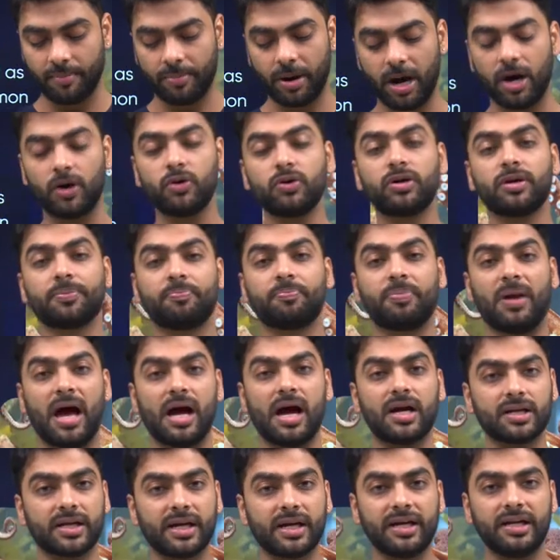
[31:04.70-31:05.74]
about
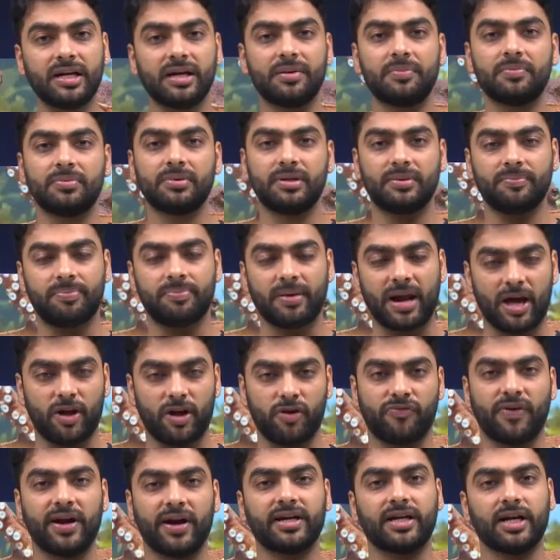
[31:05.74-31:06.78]
plant kingdom,
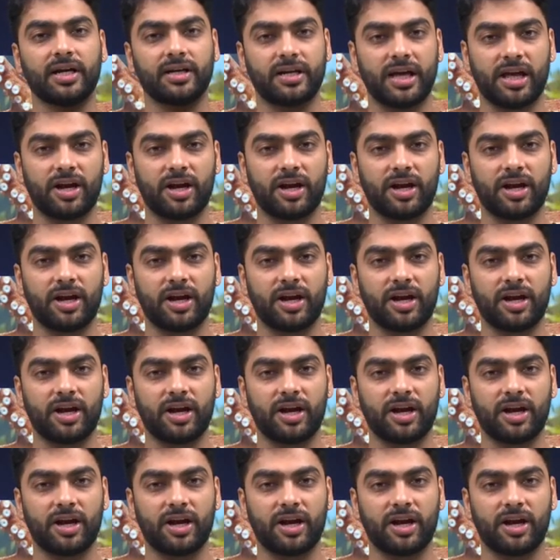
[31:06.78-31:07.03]
bryophyta,